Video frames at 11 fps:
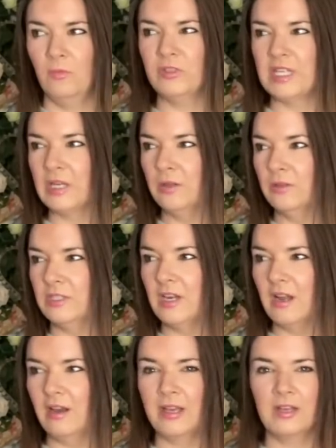it called, you know,
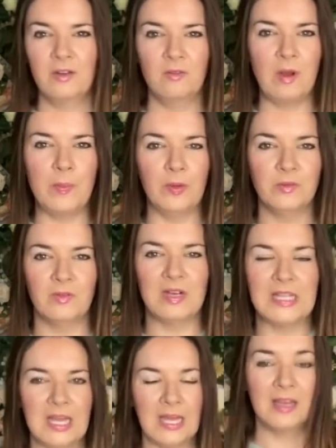like ripples or
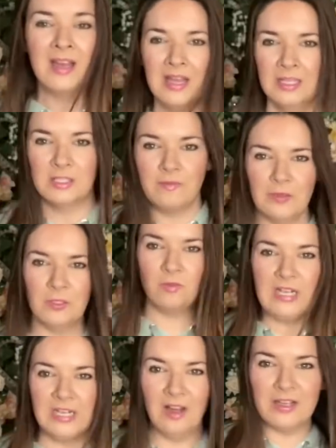anything. So it feels really
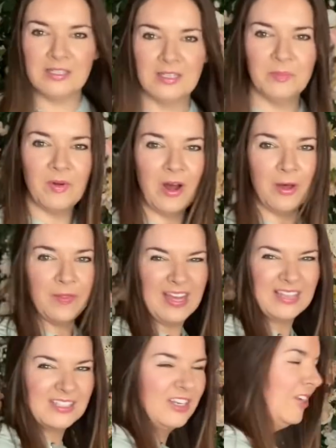nice. The bra thing's
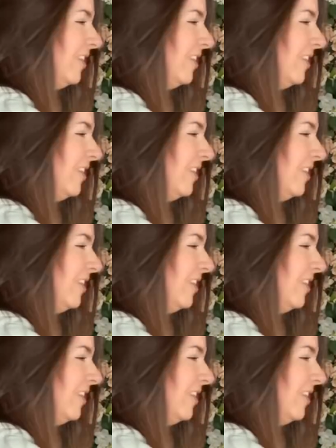good,